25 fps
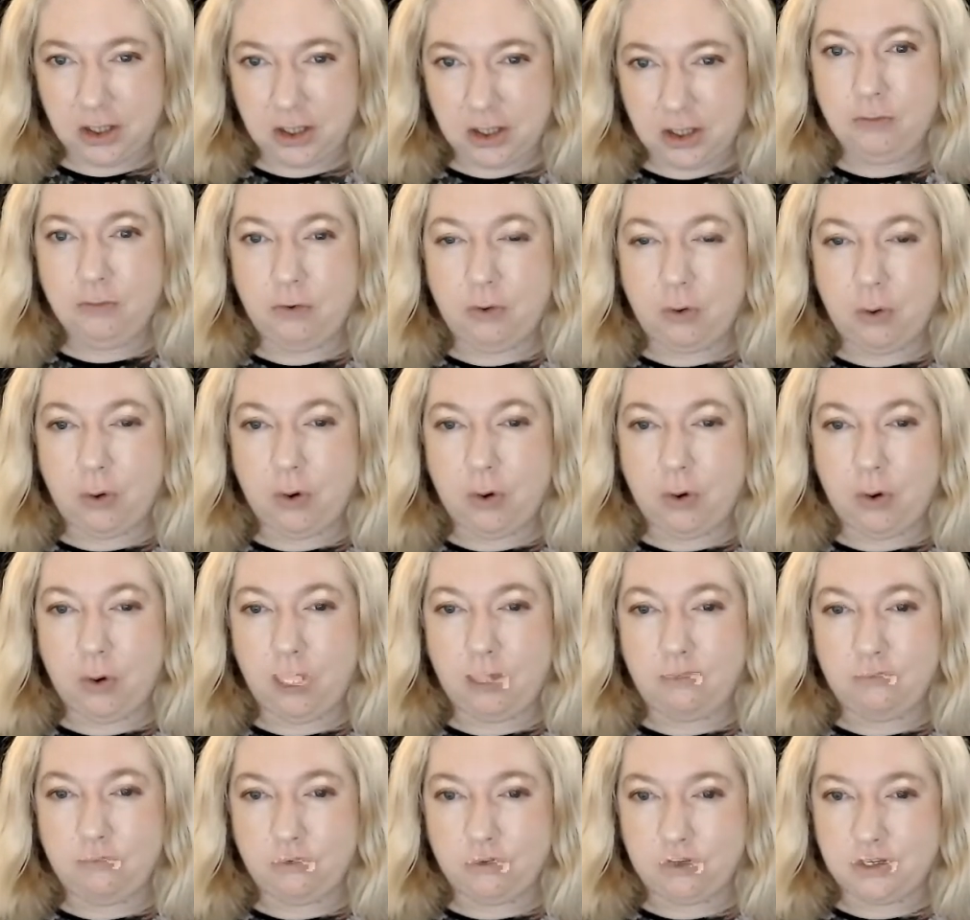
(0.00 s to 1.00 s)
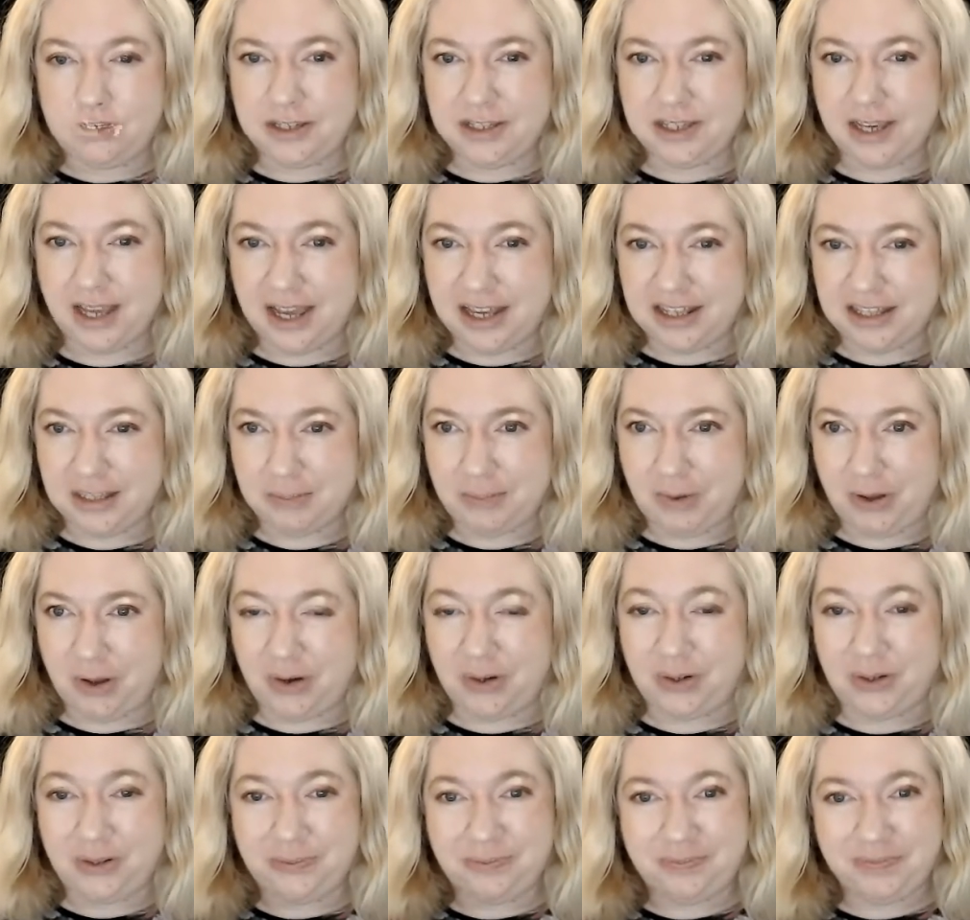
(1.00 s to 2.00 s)
for a free size
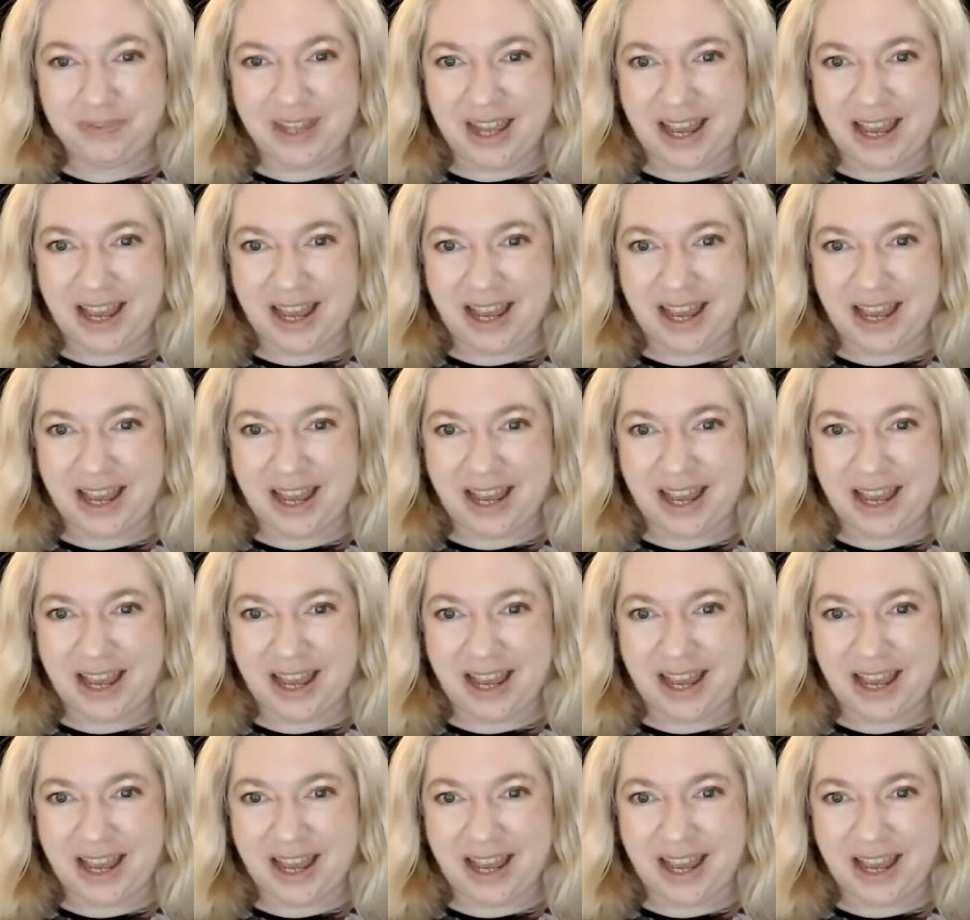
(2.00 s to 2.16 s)
bottle.